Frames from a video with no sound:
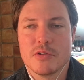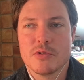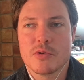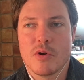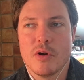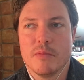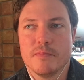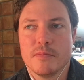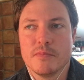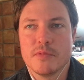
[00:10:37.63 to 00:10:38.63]
Those are all
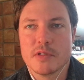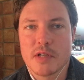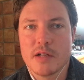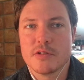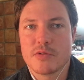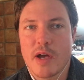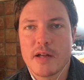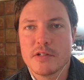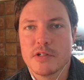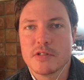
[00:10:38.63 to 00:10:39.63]
design
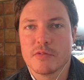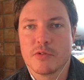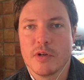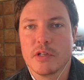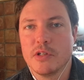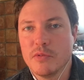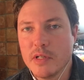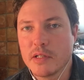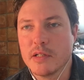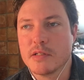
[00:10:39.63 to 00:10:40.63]
strategies of creating
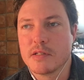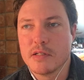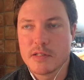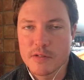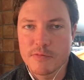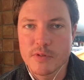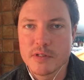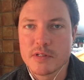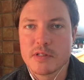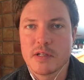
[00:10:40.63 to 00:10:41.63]
uniqueness and difference,